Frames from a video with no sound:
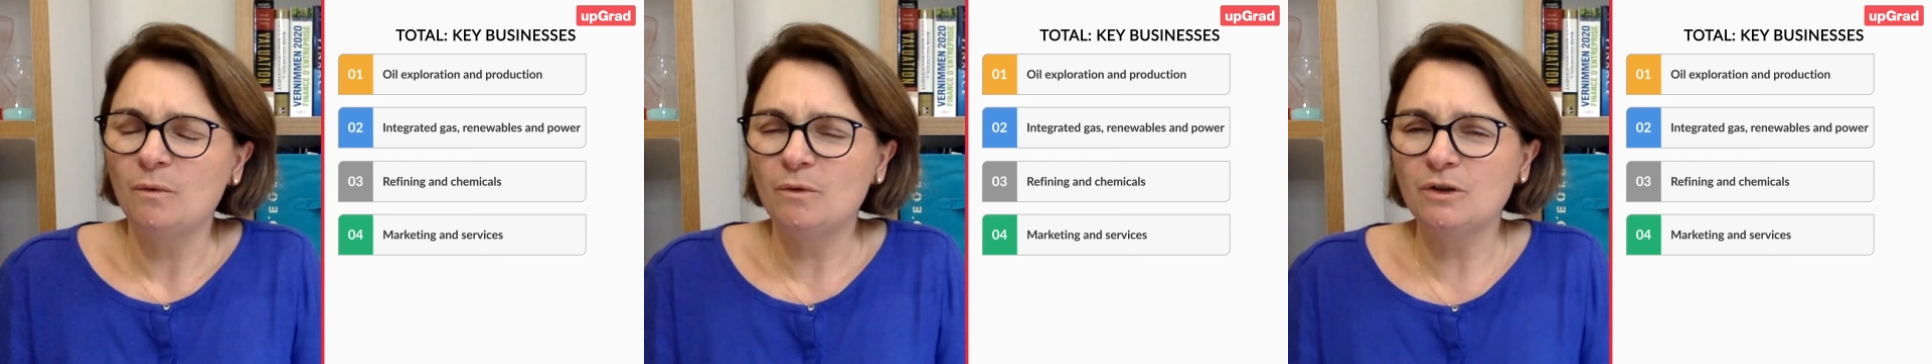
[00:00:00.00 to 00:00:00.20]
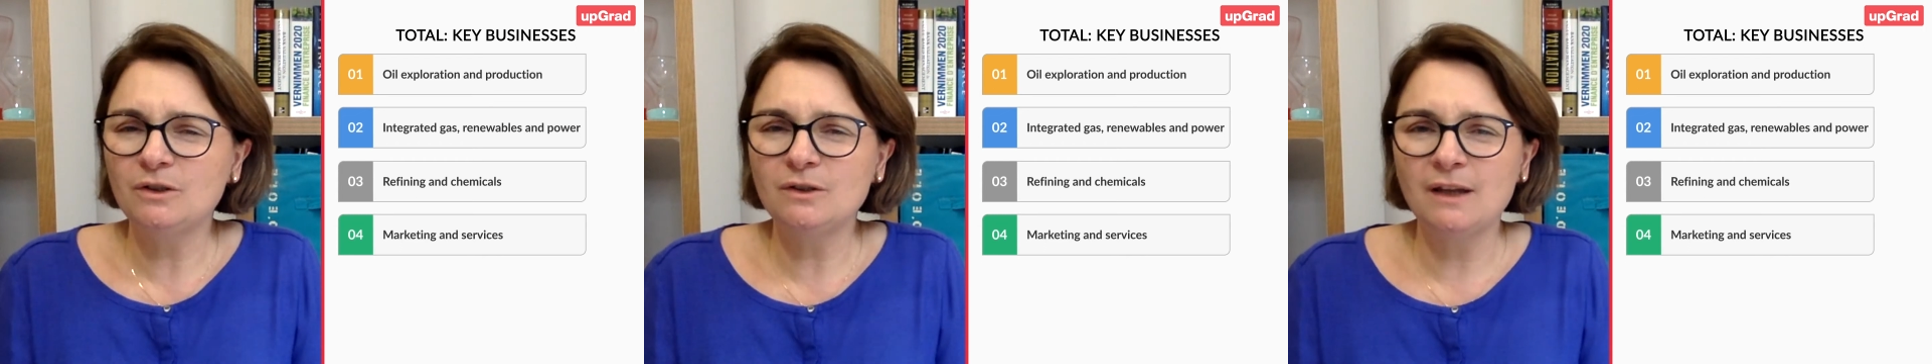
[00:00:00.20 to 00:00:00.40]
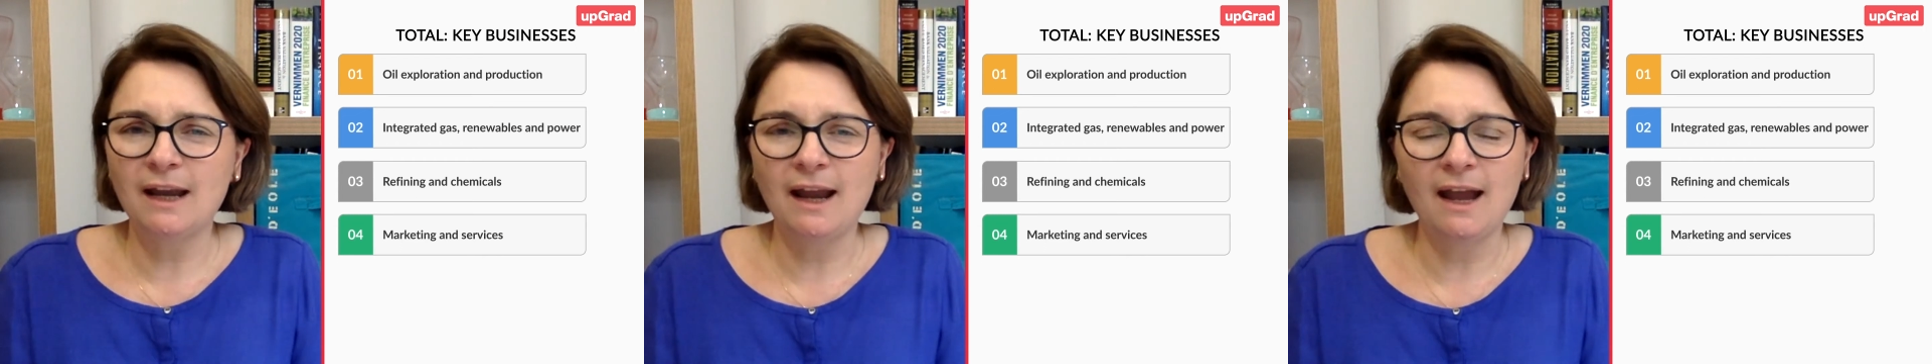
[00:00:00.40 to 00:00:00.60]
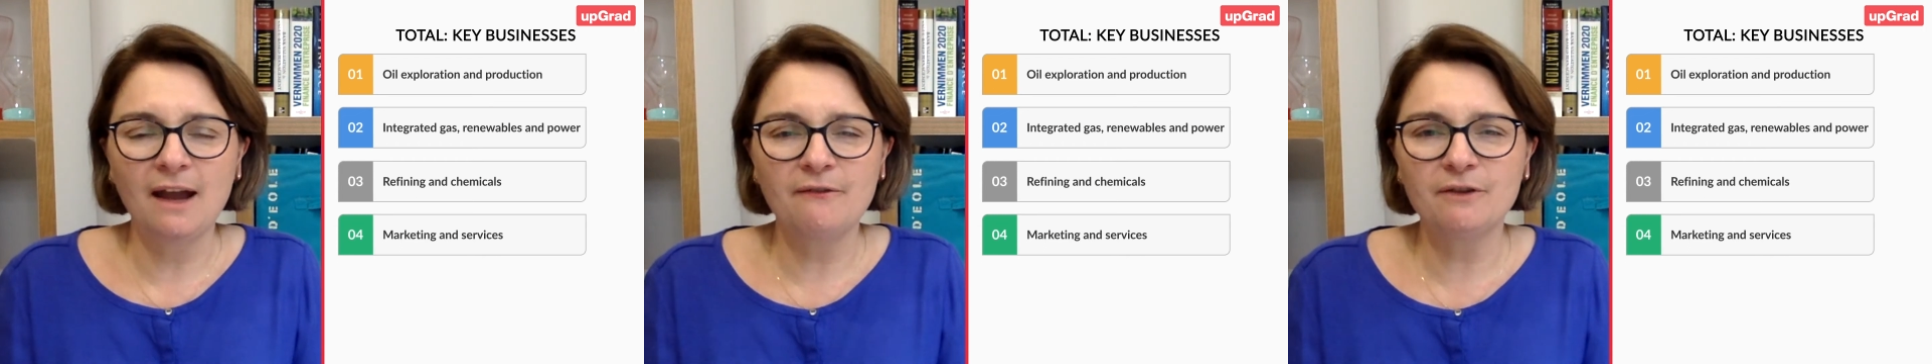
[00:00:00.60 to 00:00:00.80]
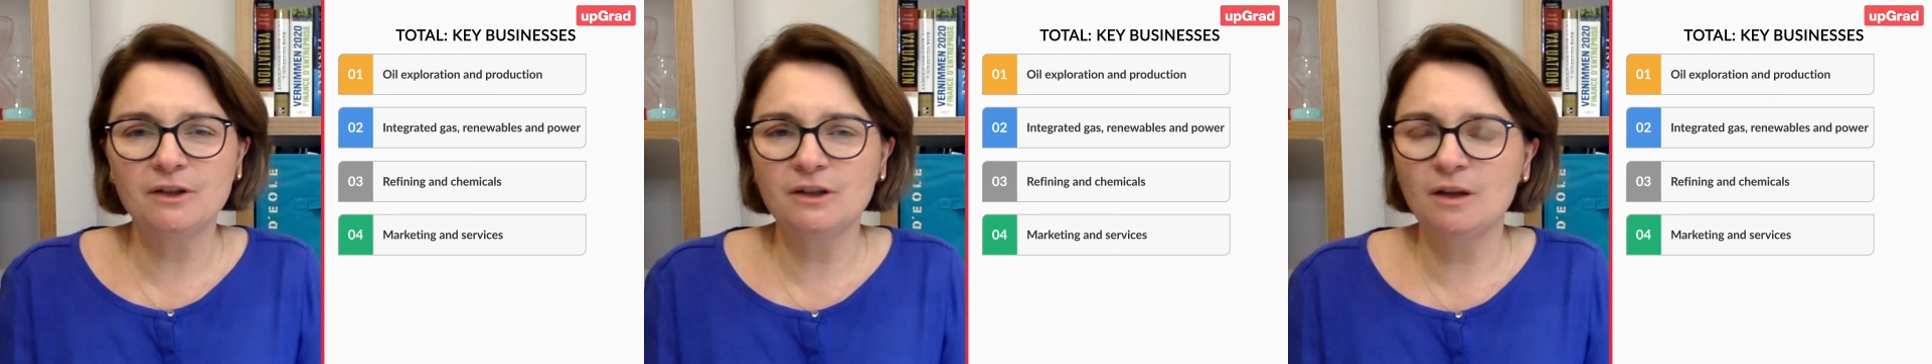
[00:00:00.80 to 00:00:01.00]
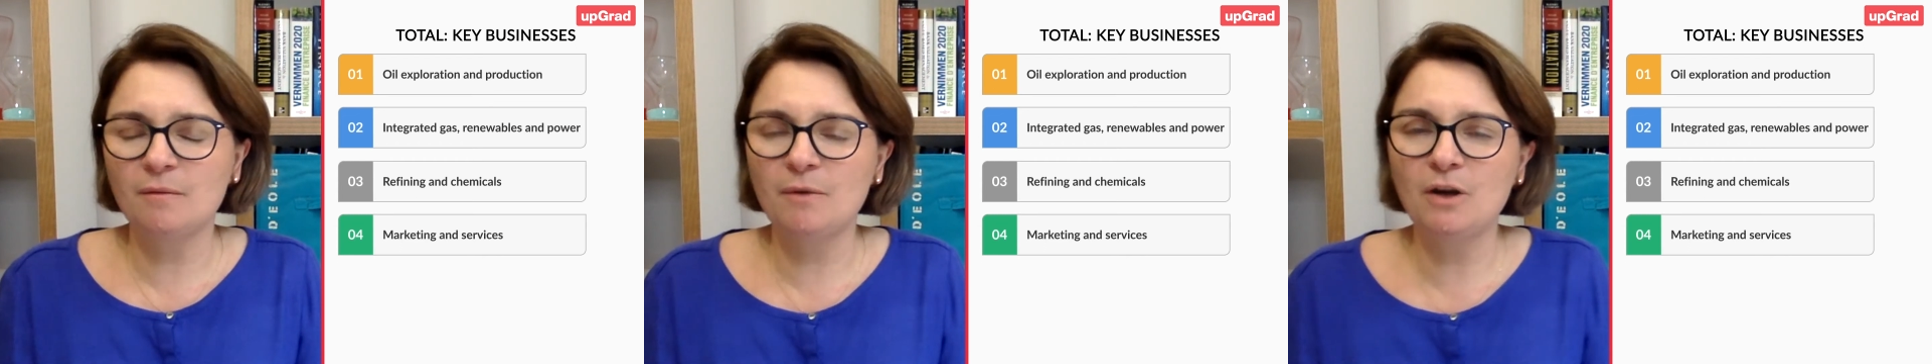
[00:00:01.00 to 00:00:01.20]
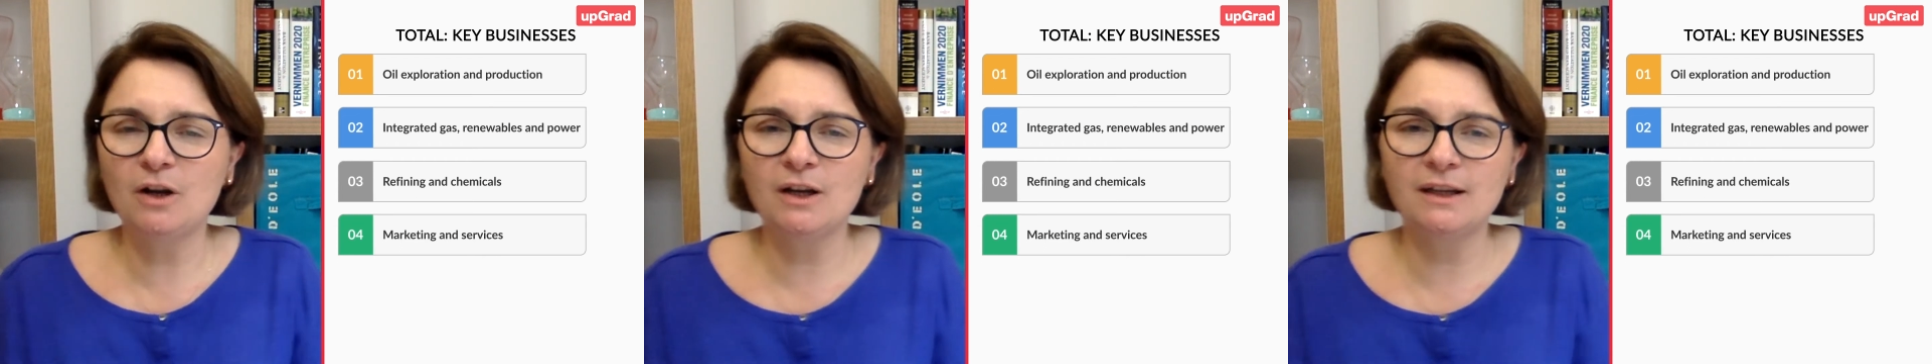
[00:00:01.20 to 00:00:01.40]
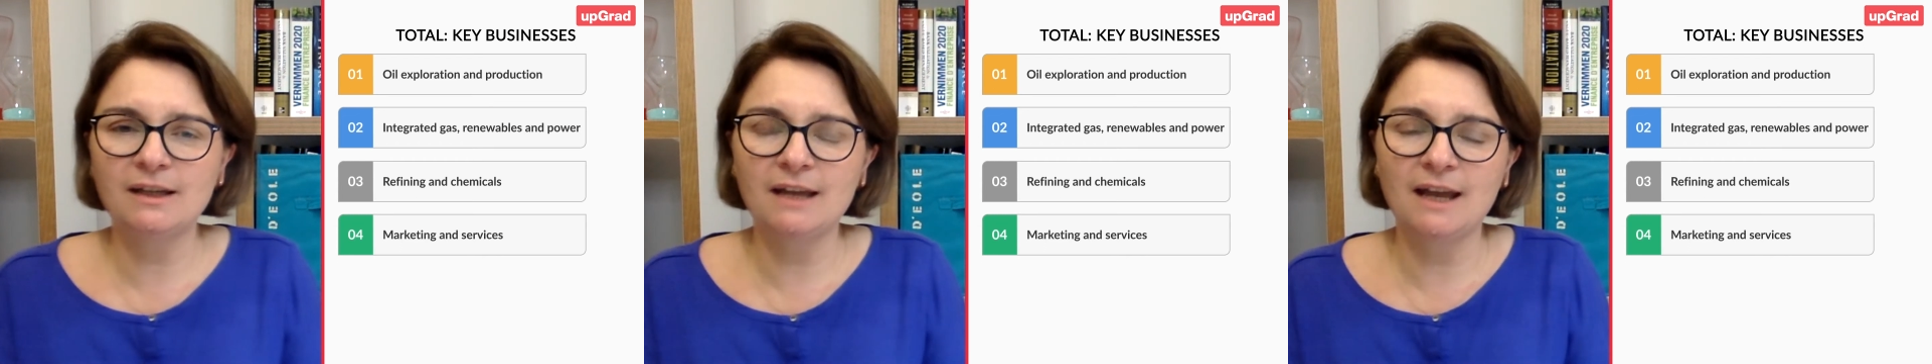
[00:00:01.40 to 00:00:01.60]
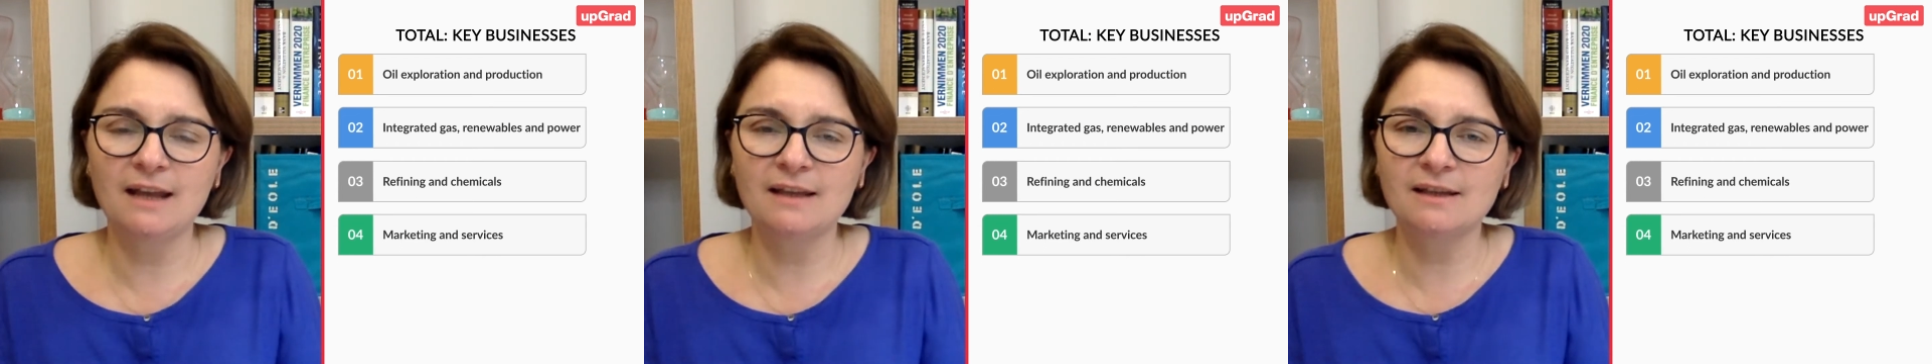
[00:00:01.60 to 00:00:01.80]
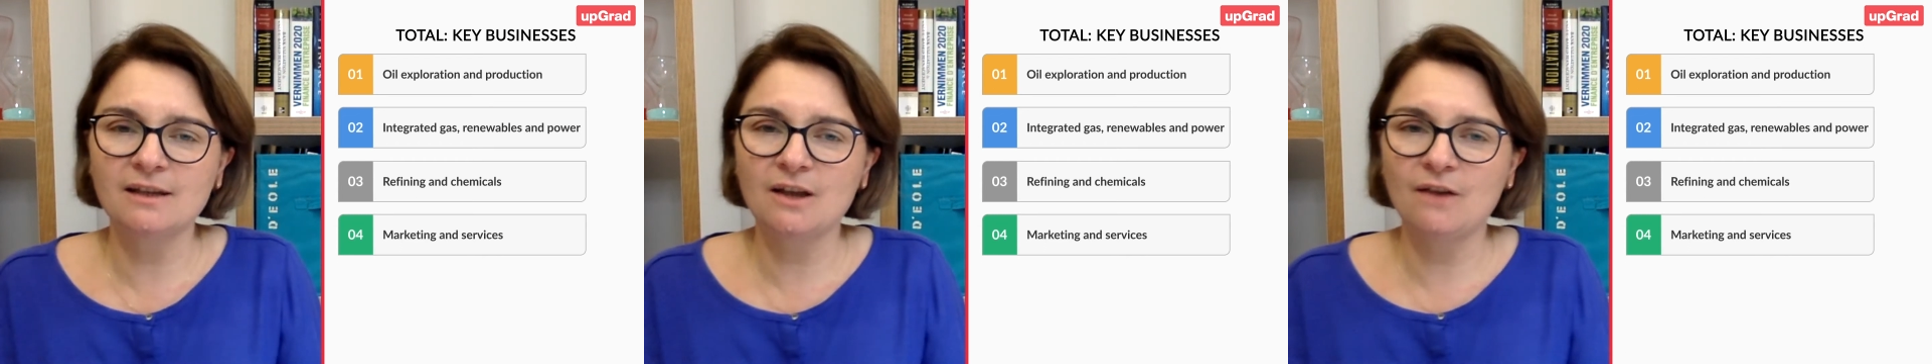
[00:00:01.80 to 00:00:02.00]
What do they have under marketing
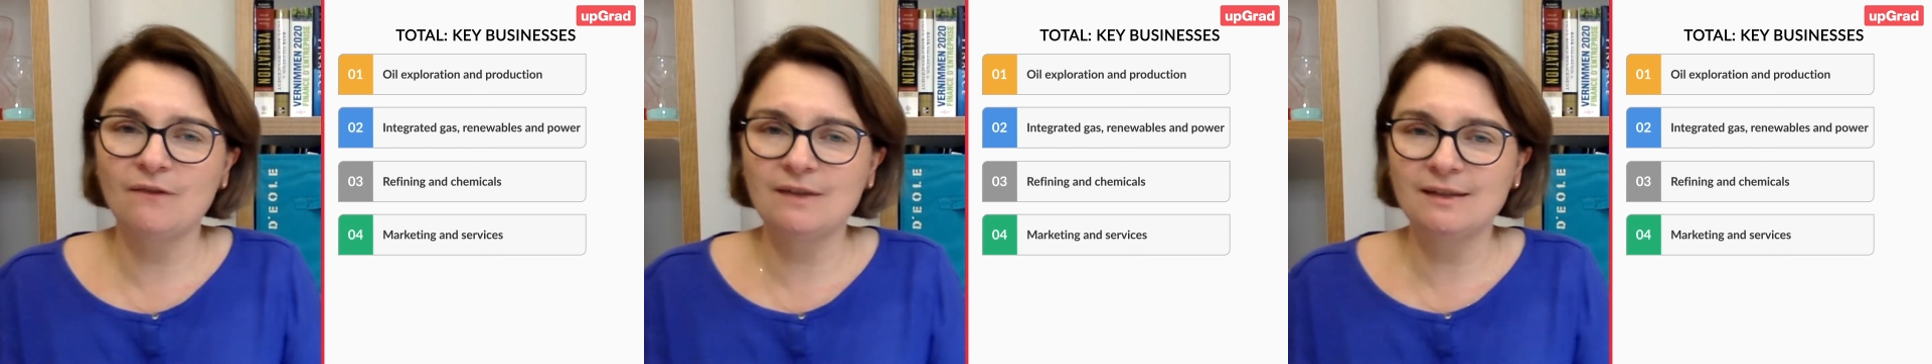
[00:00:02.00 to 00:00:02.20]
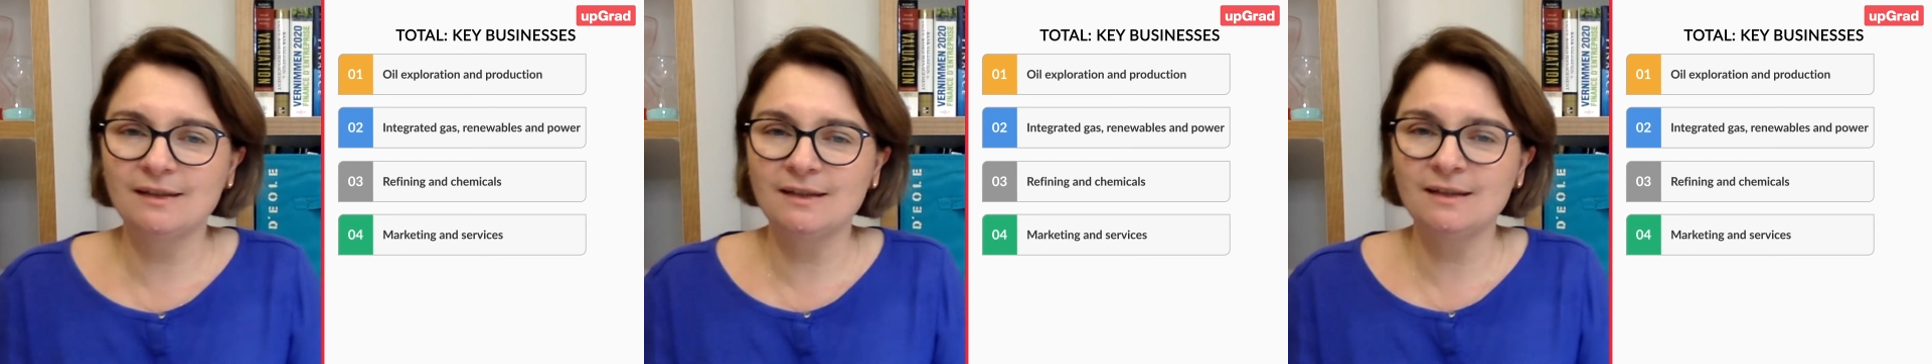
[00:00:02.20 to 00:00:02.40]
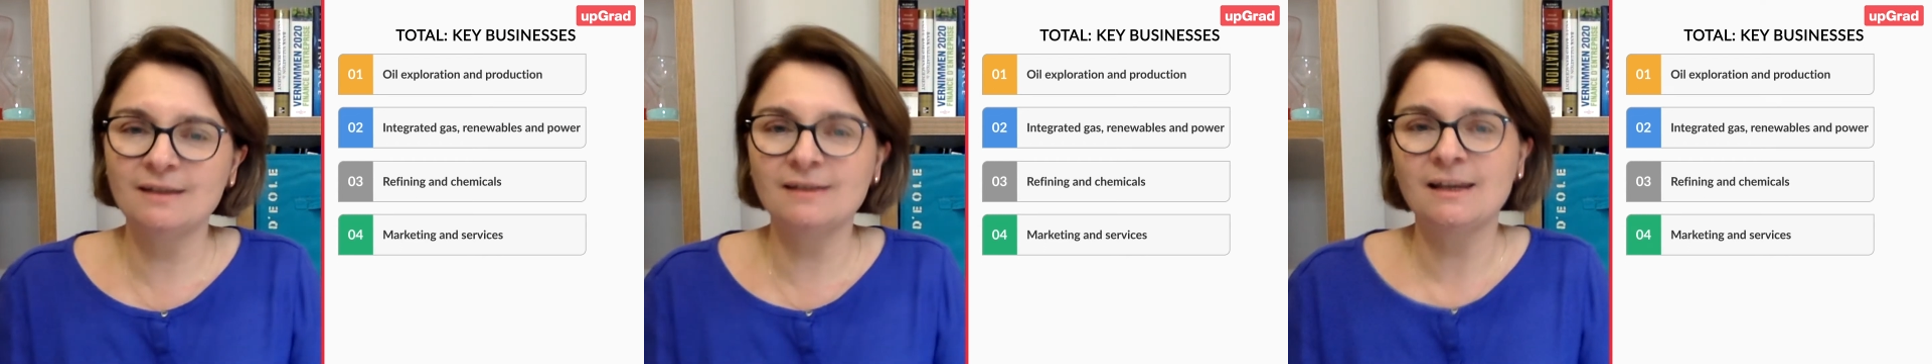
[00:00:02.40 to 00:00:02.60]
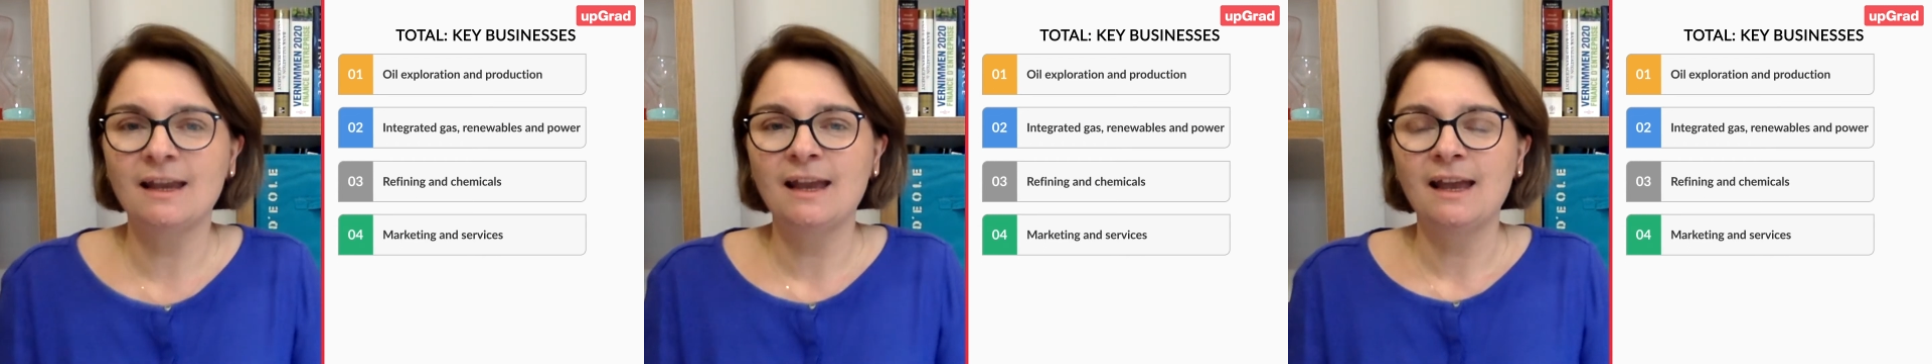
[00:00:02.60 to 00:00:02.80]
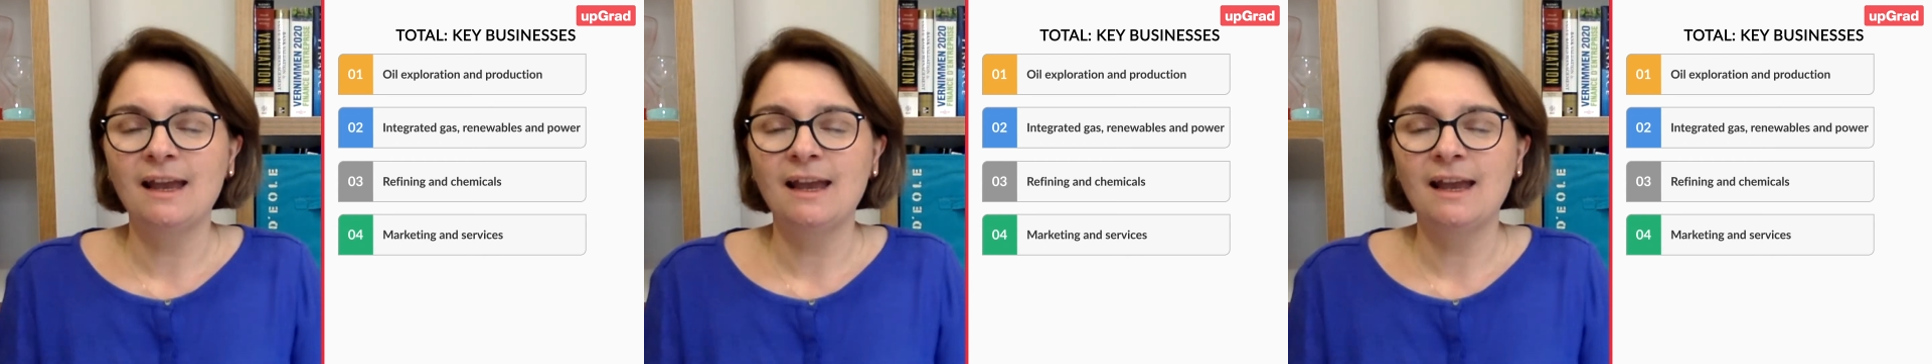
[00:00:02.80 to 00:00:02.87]
and services?